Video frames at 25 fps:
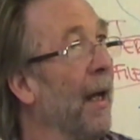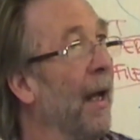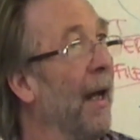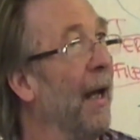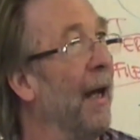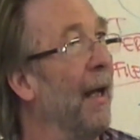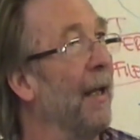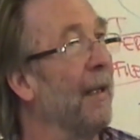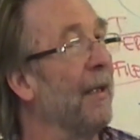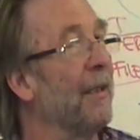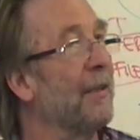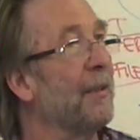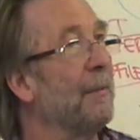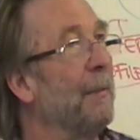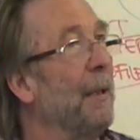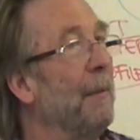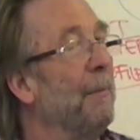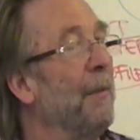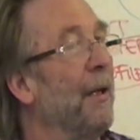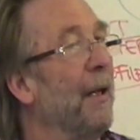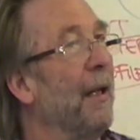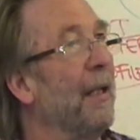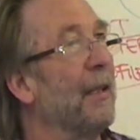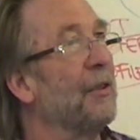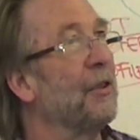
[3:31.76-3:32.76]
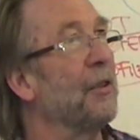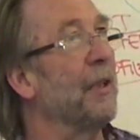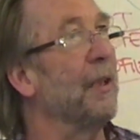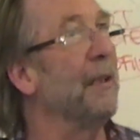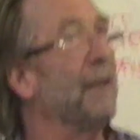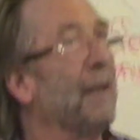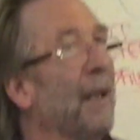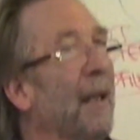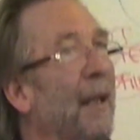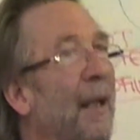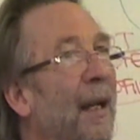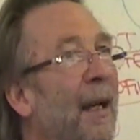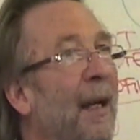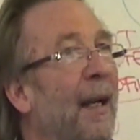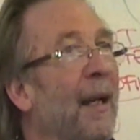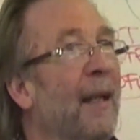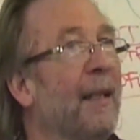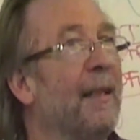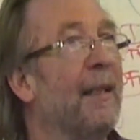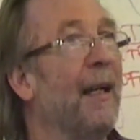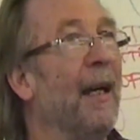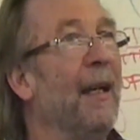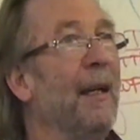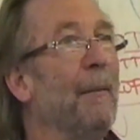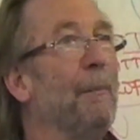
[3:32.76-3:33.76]
And I remember actually
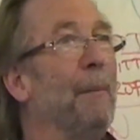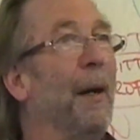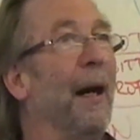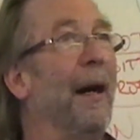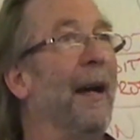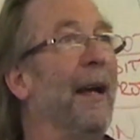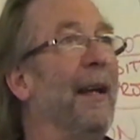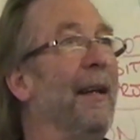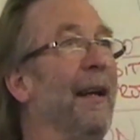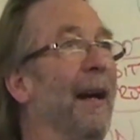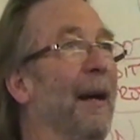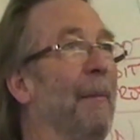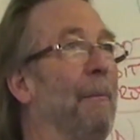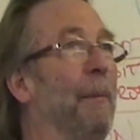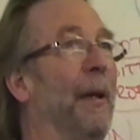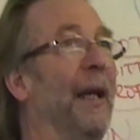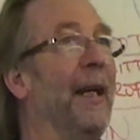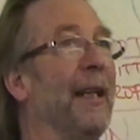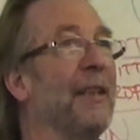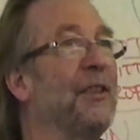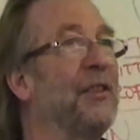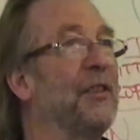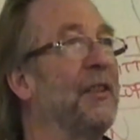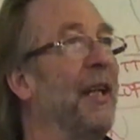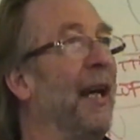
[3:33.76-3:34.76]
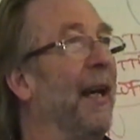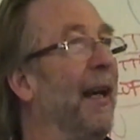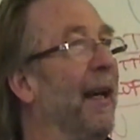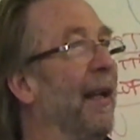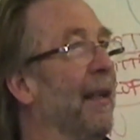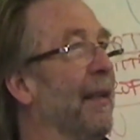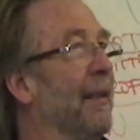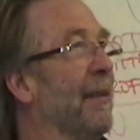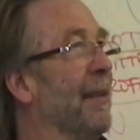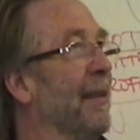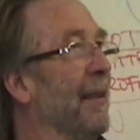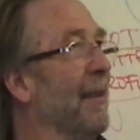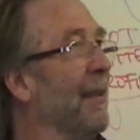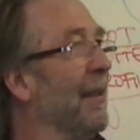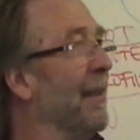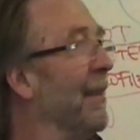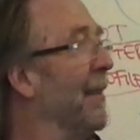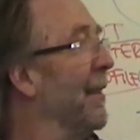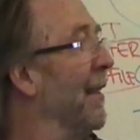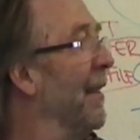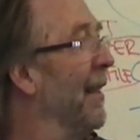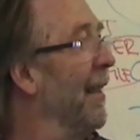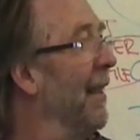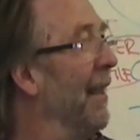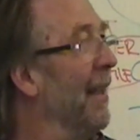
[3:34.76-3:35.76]
buying a pig's head
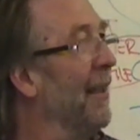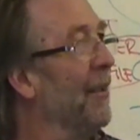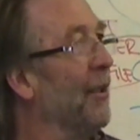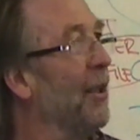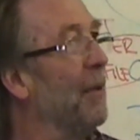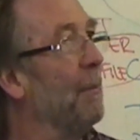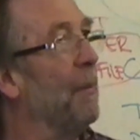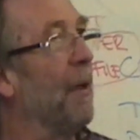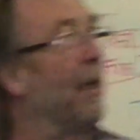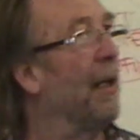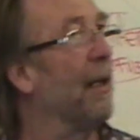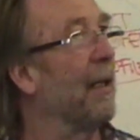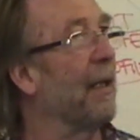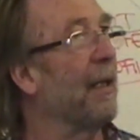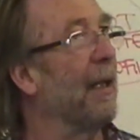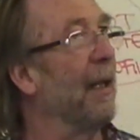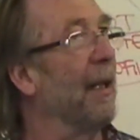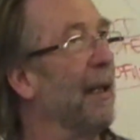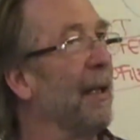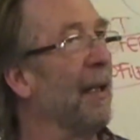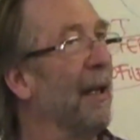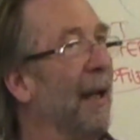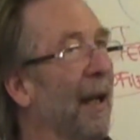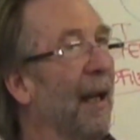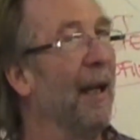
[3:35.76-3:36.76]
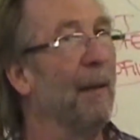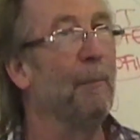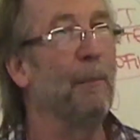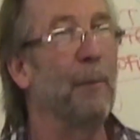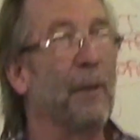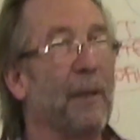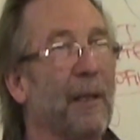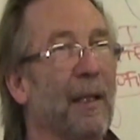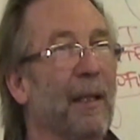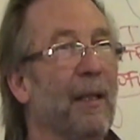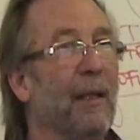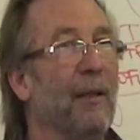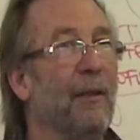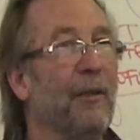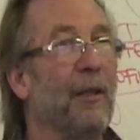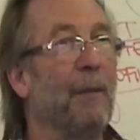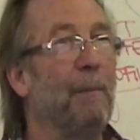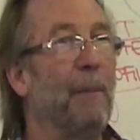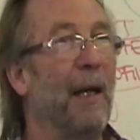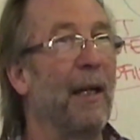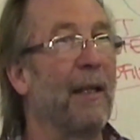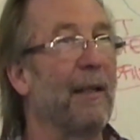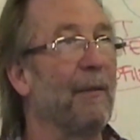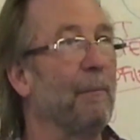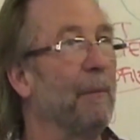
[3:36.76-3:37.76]
in the market and putting it on the
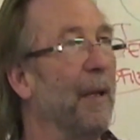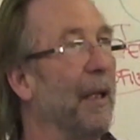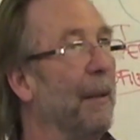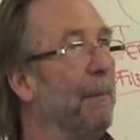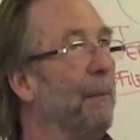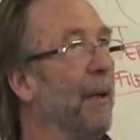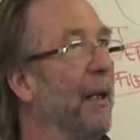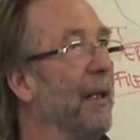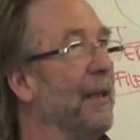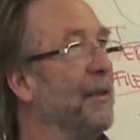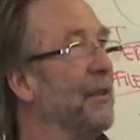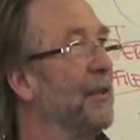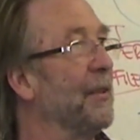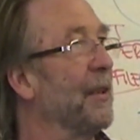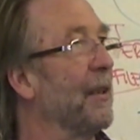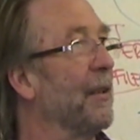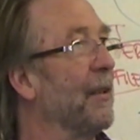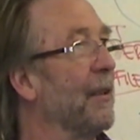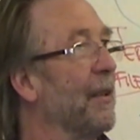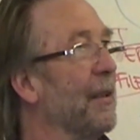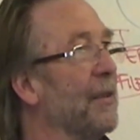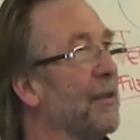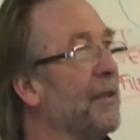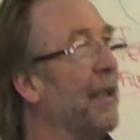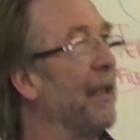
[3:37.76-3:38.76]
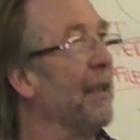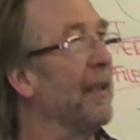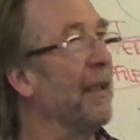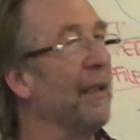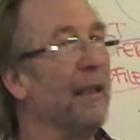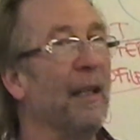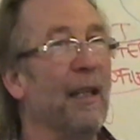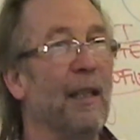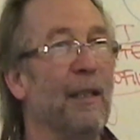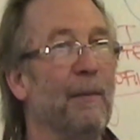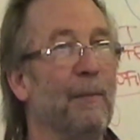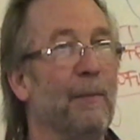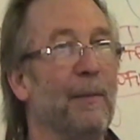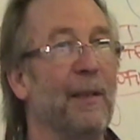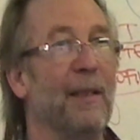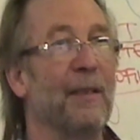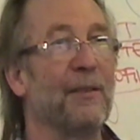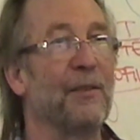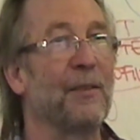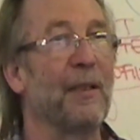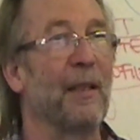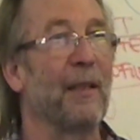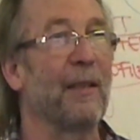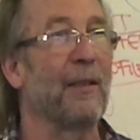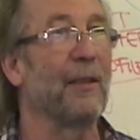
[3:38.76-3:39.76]
back of my bicycle and riding home with
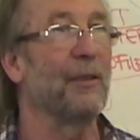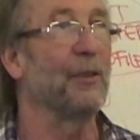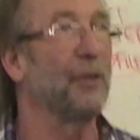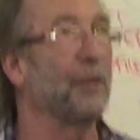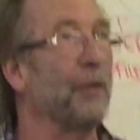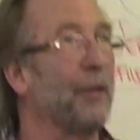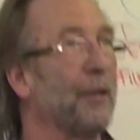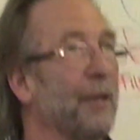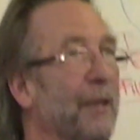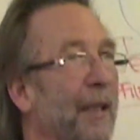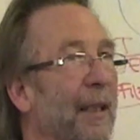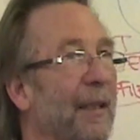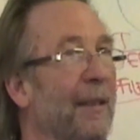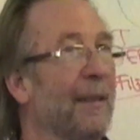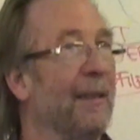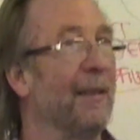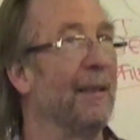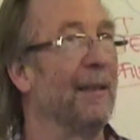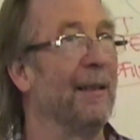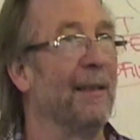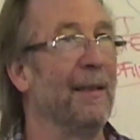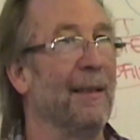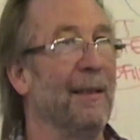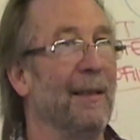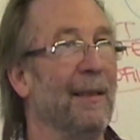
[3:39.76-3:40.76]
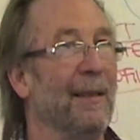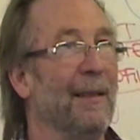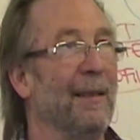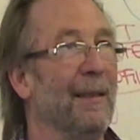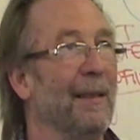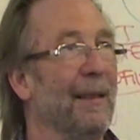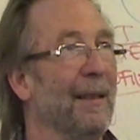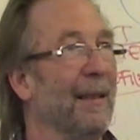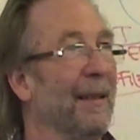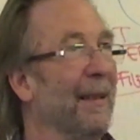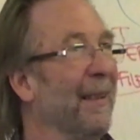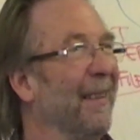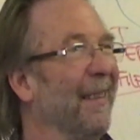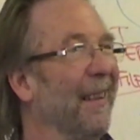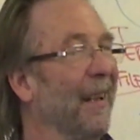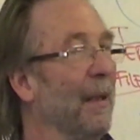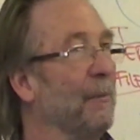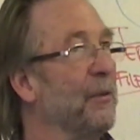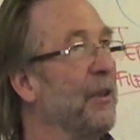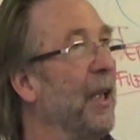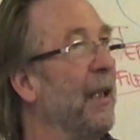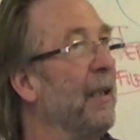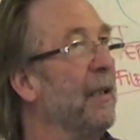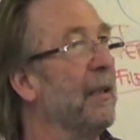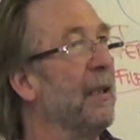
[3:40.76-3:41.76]
it so I could draw it. I
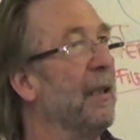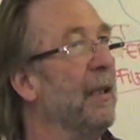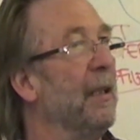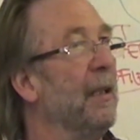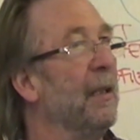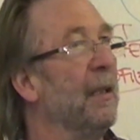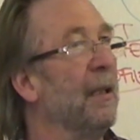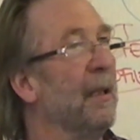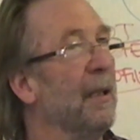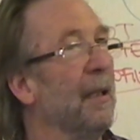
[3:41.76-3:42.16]
was 18.